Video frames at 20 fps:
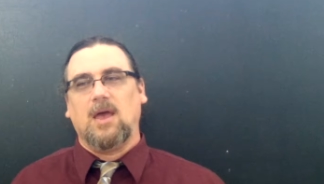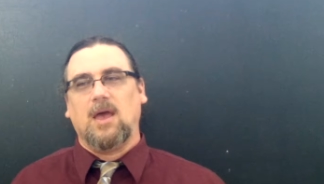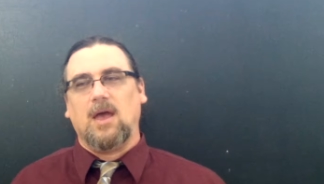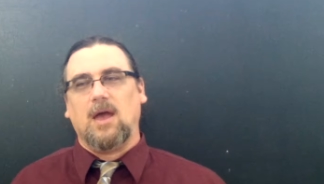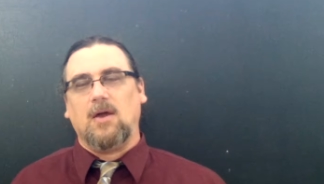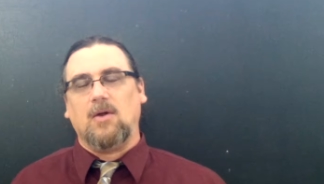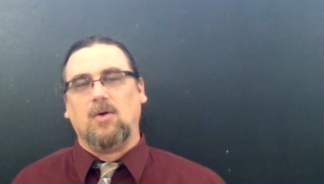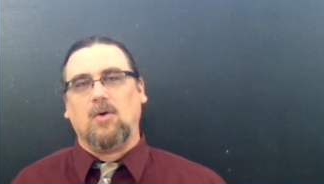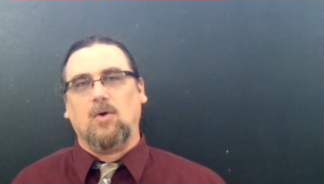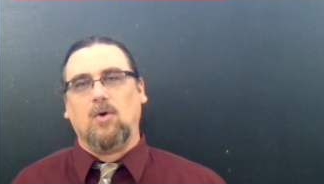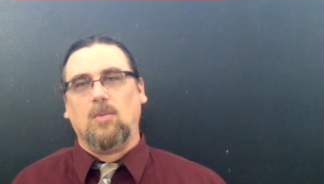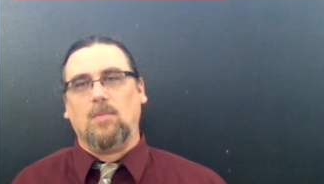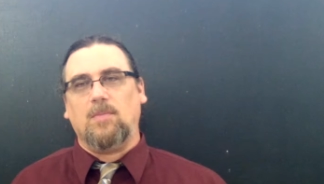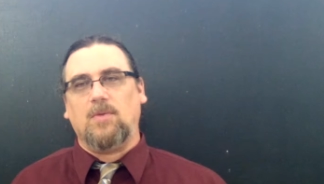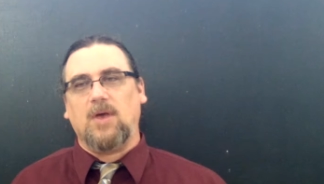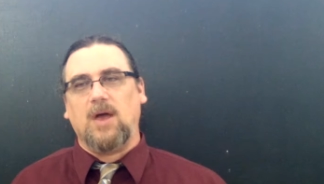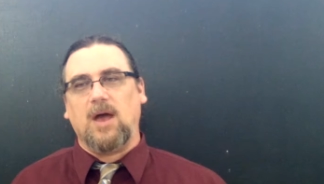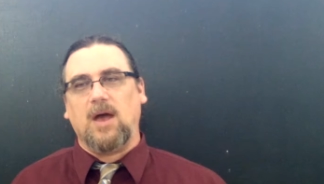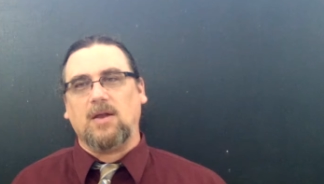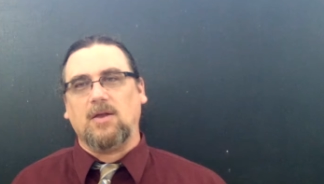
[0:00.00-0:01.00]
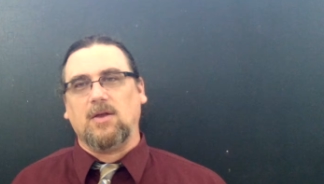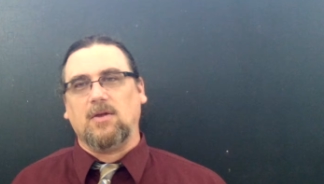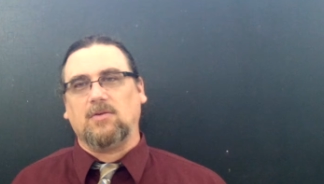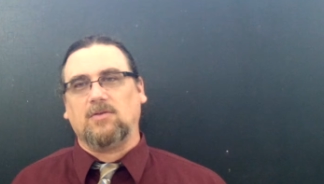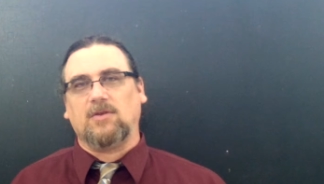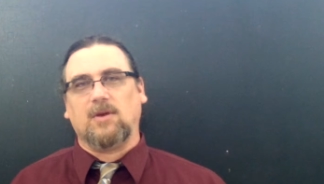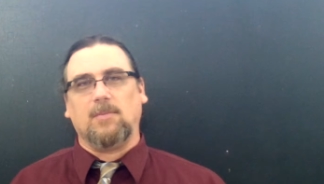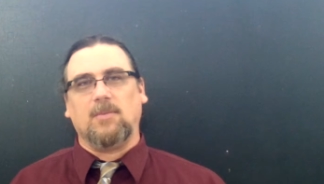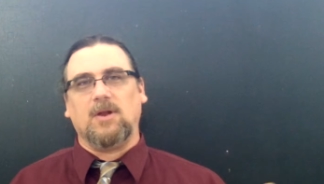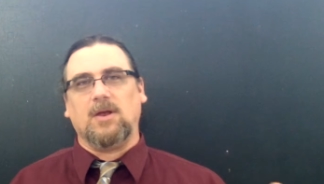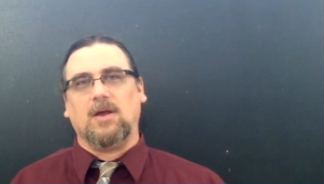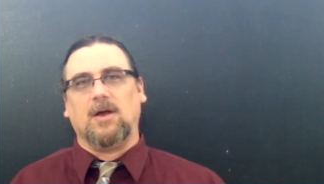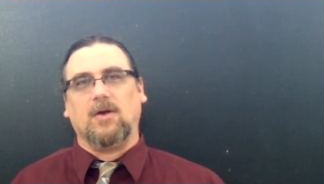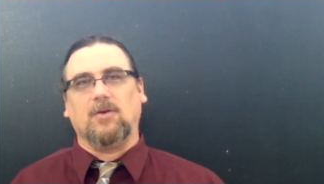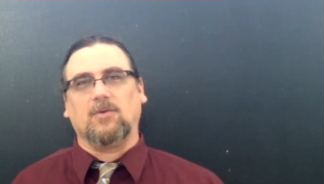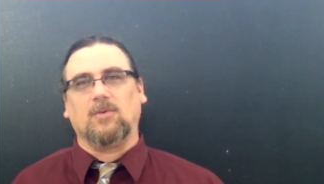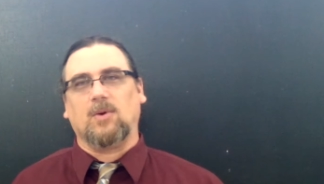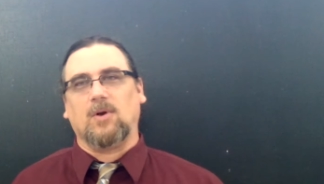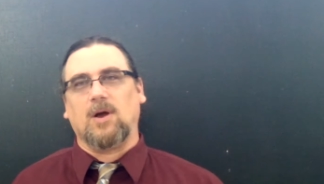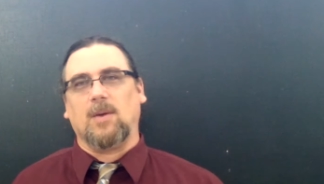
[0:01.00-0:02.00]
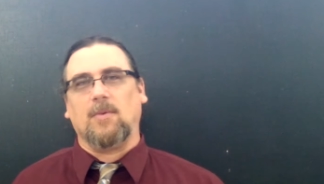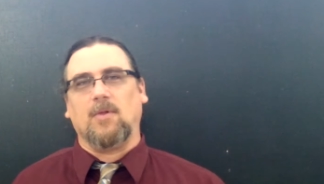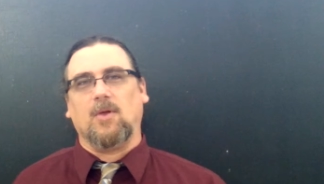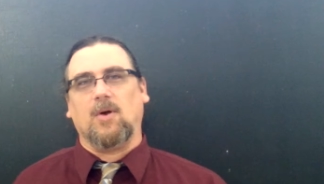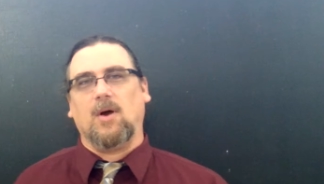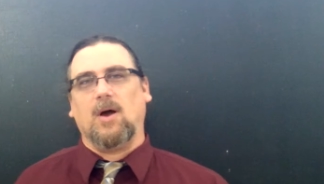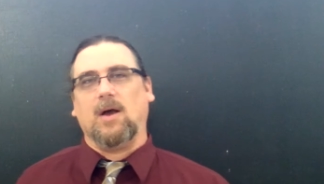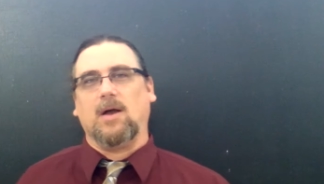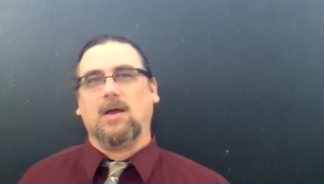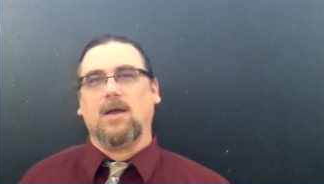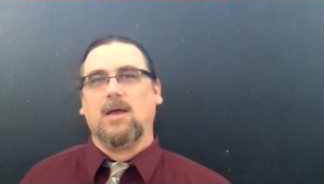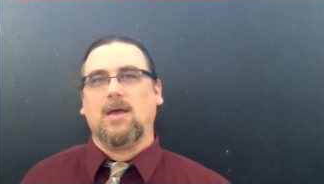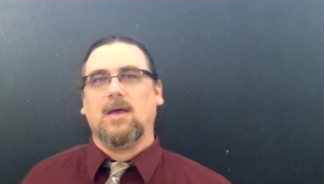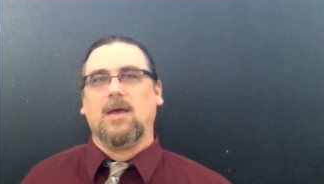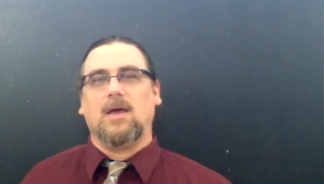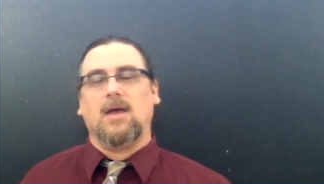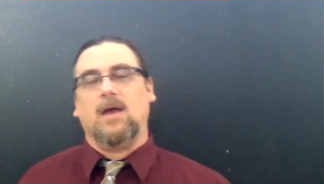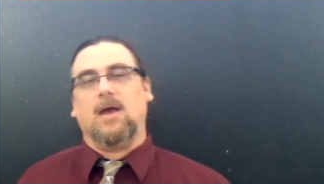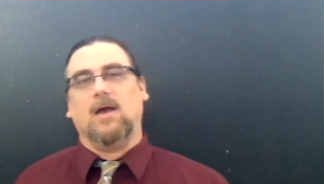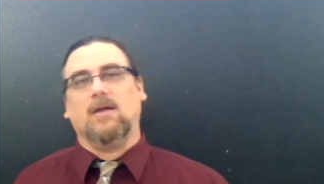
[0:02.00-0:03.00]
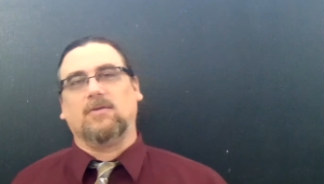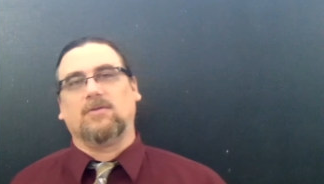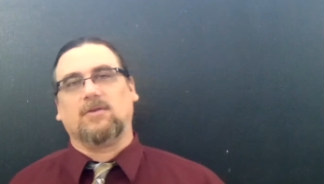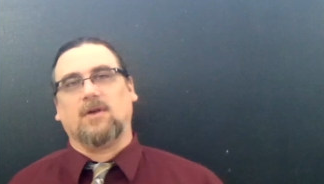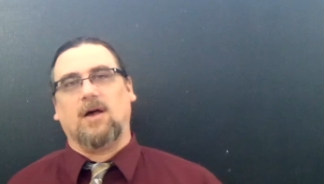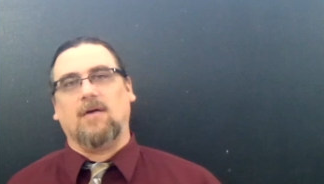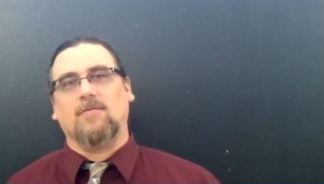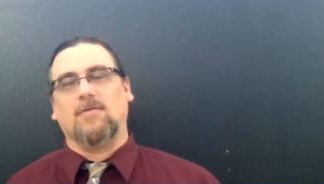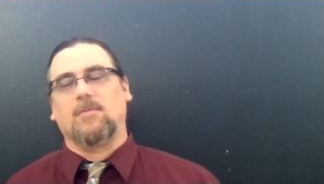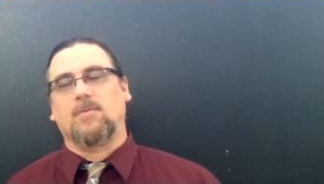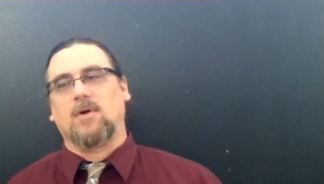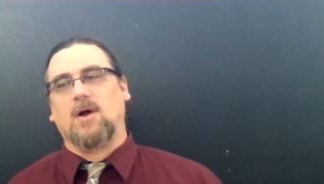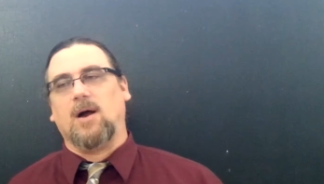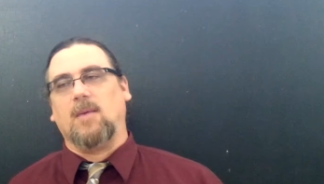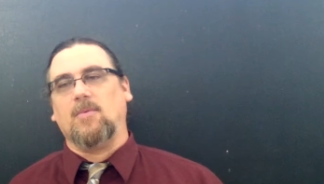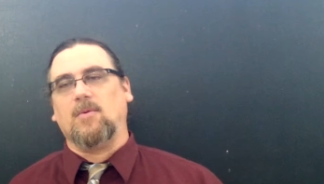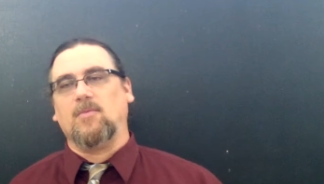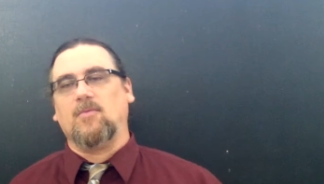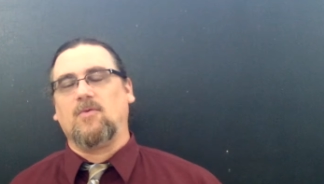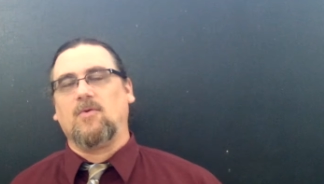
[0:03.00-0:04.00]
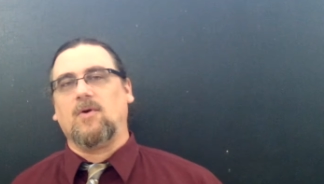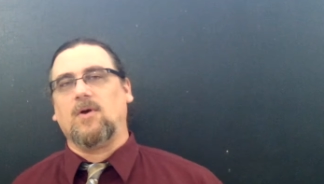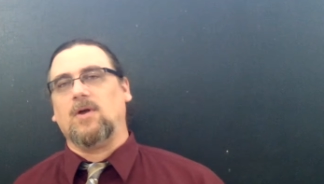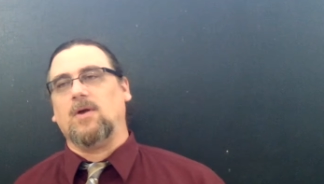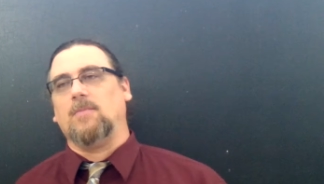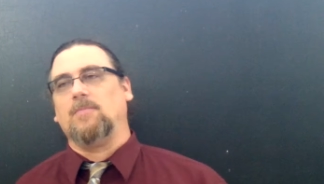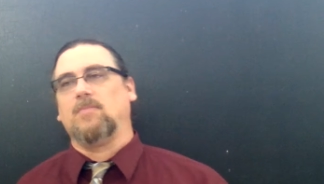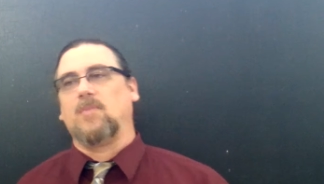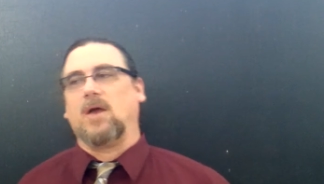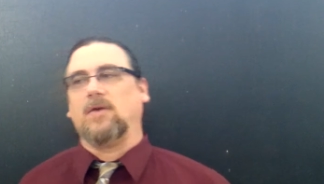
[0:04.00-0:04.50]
and hope that somebody else will come along and solve the problem for you?